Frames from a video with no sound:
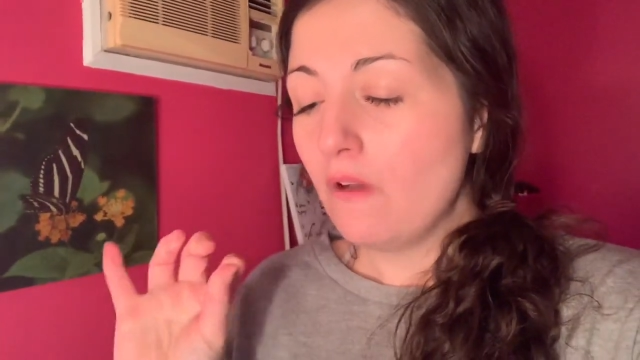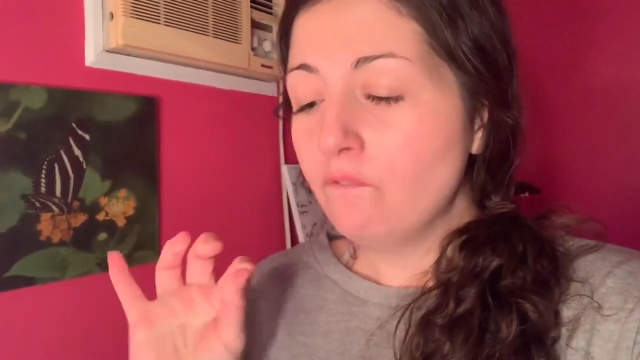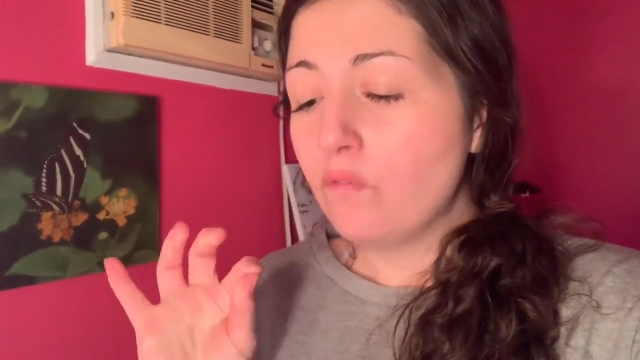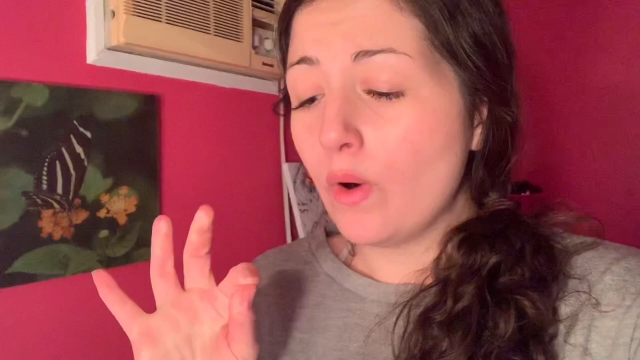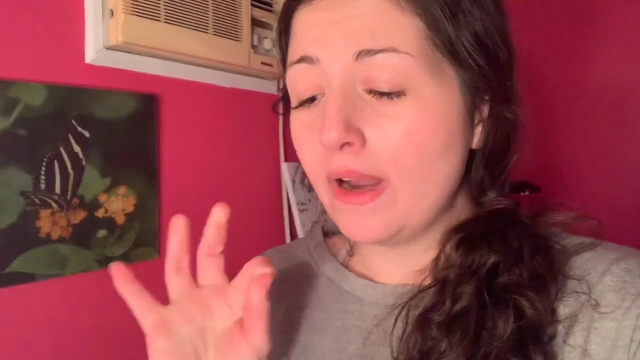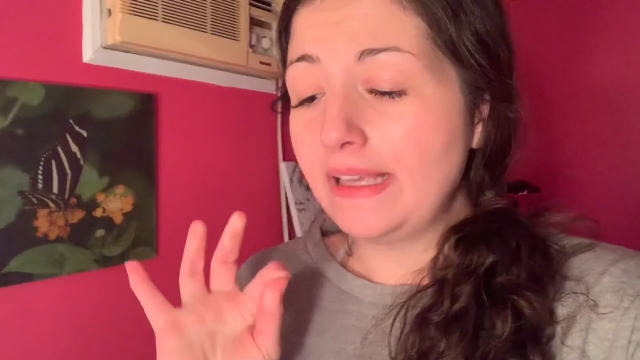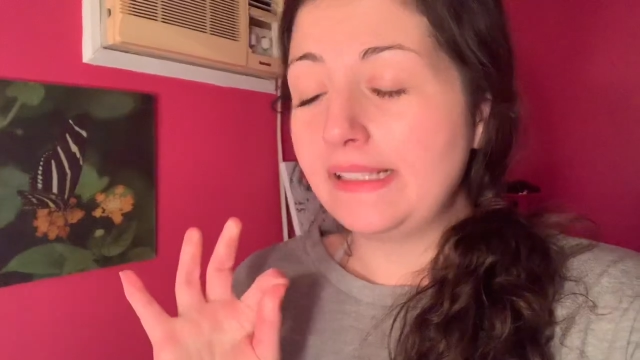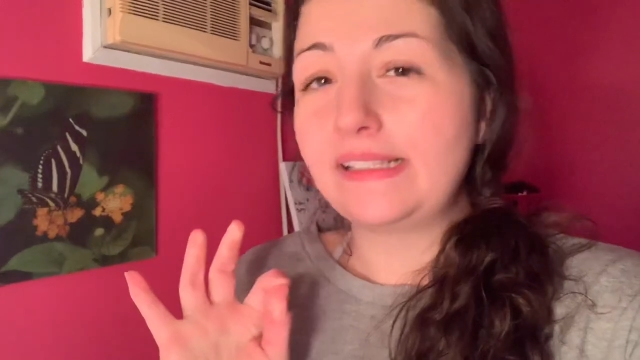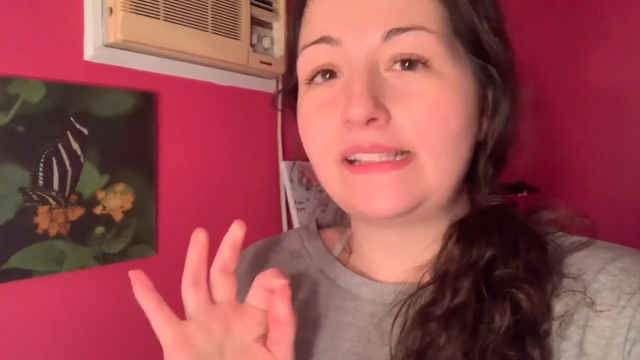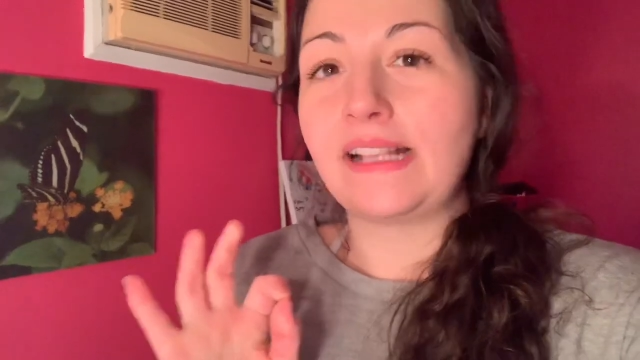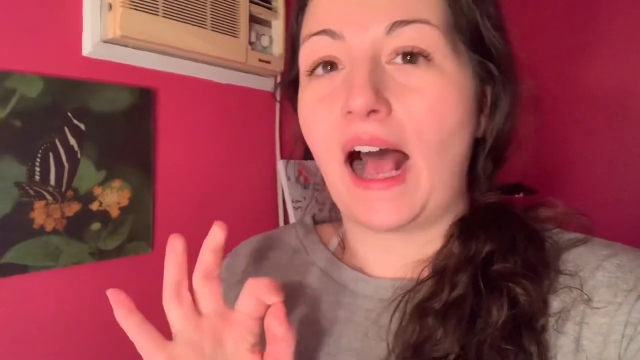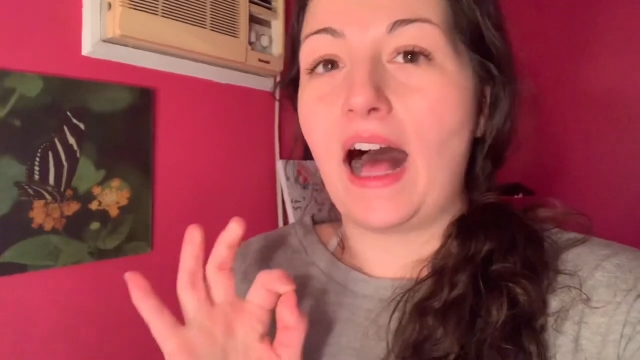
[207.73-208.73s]
for a
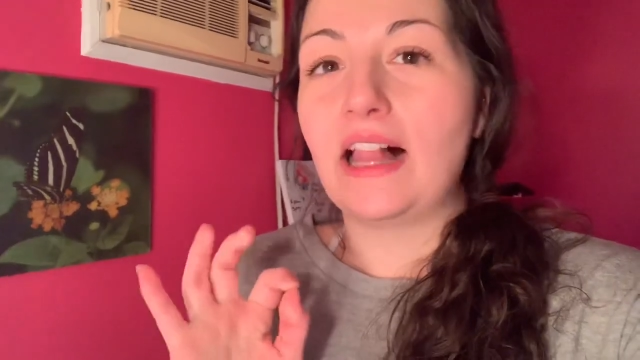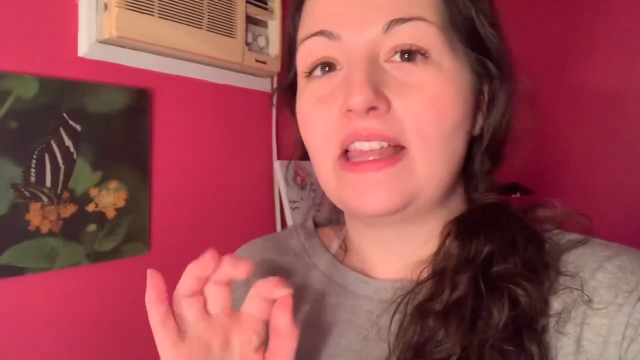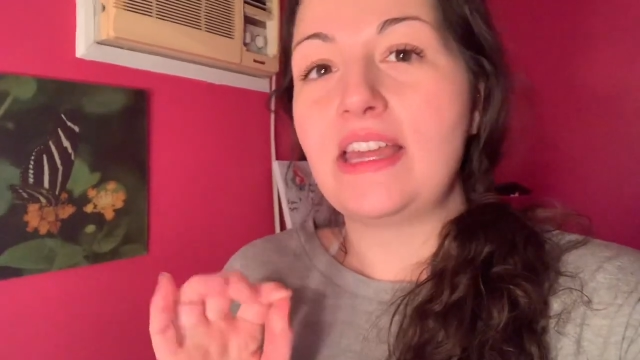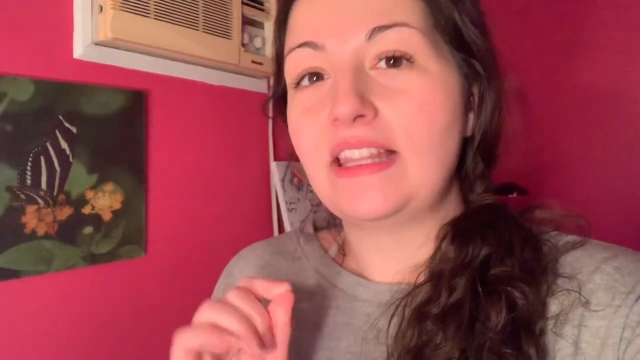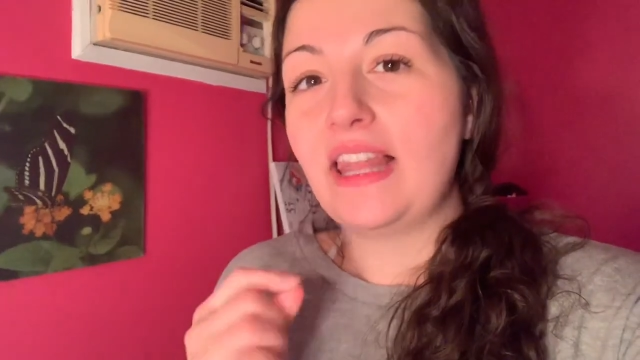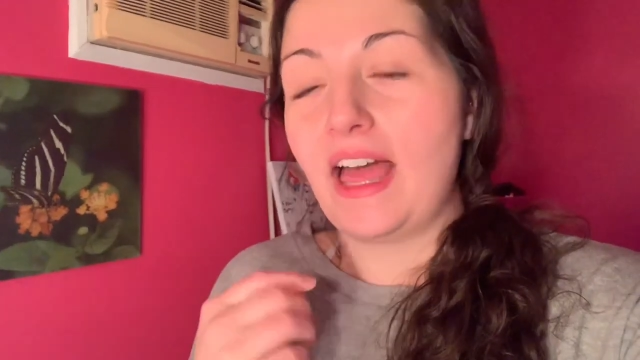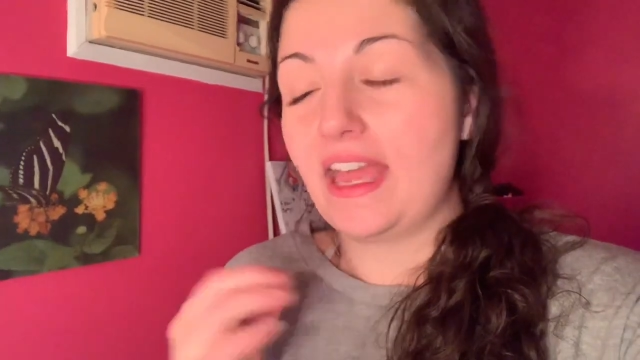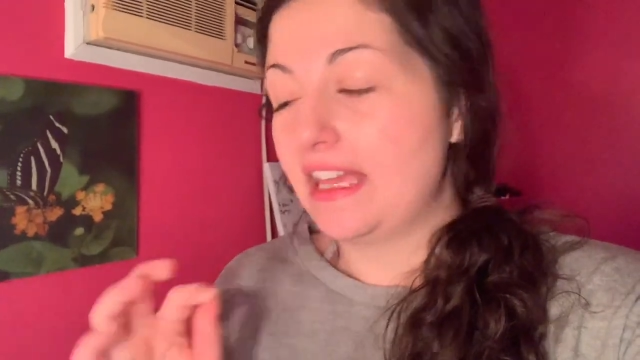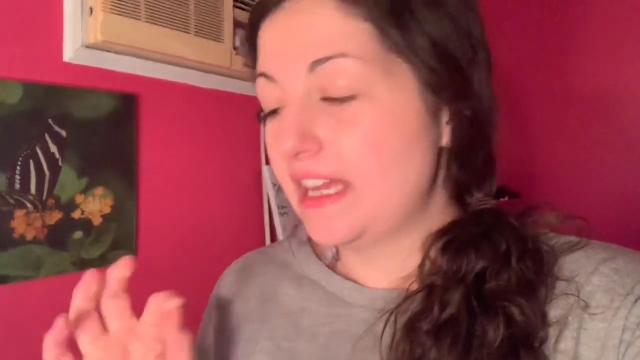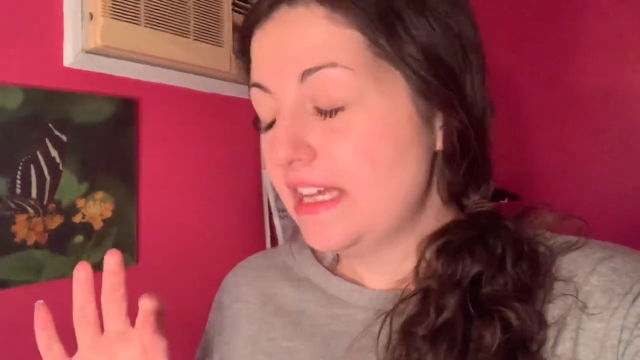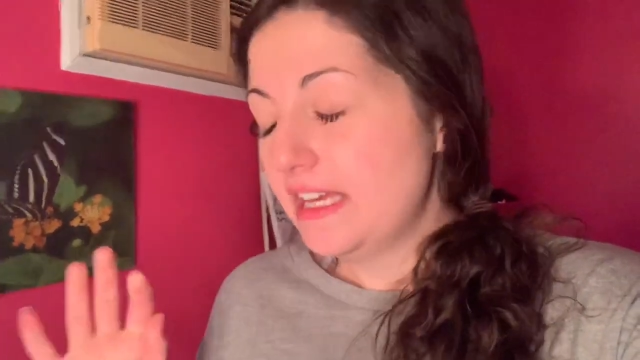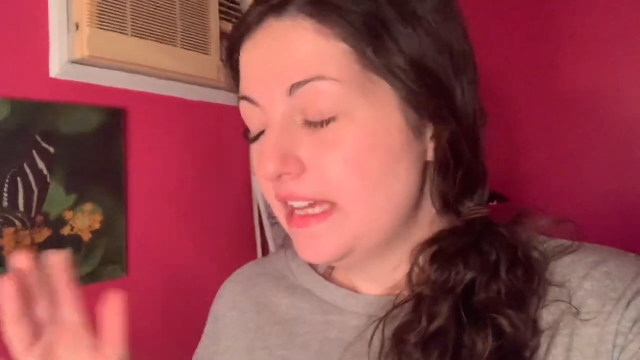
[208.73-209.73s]
solid
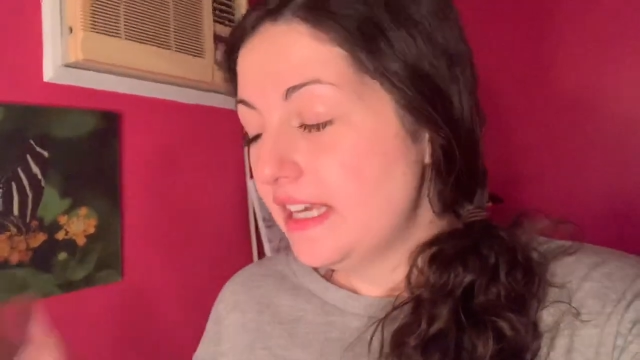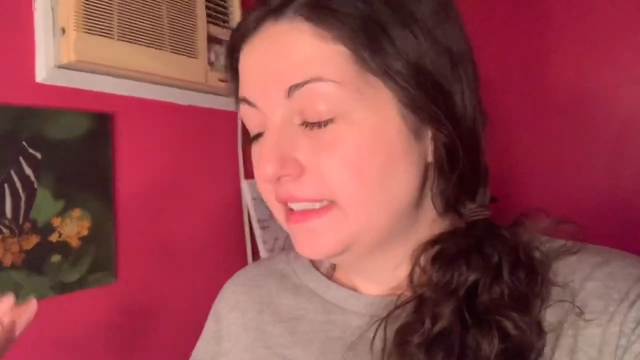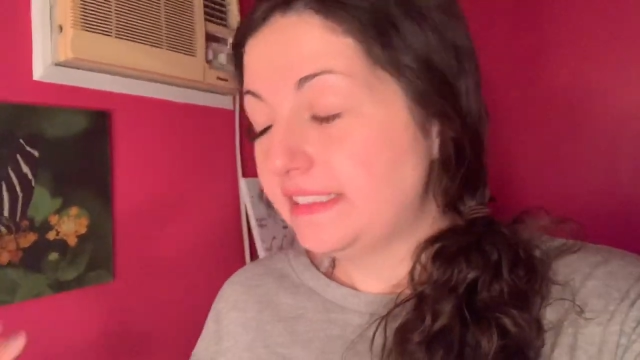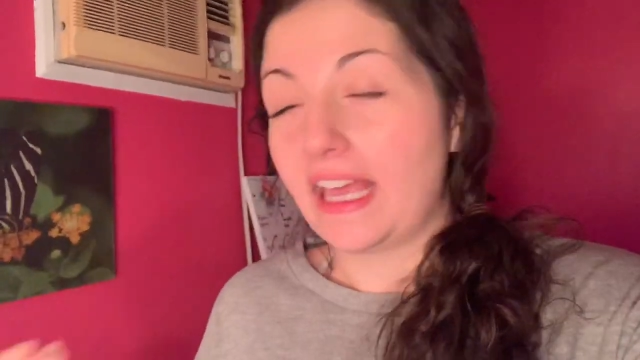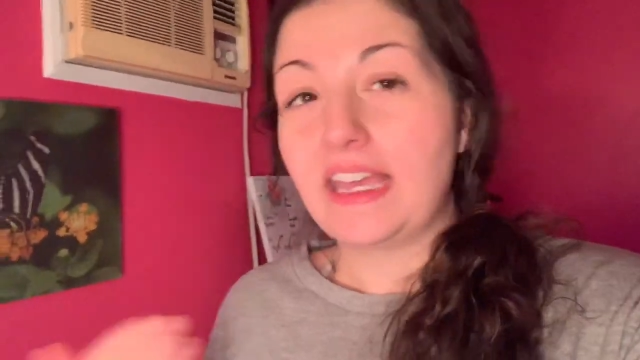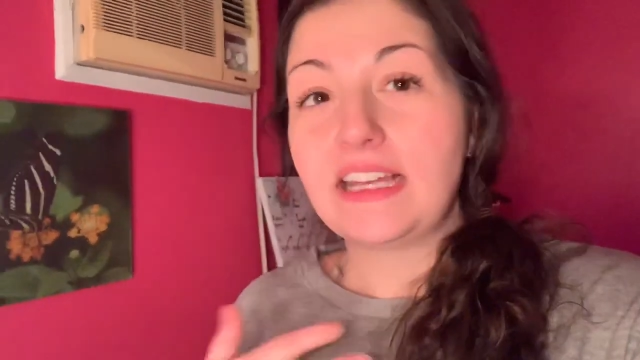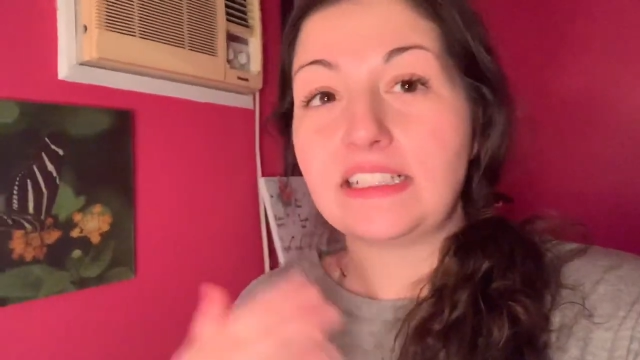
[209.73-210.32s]
like second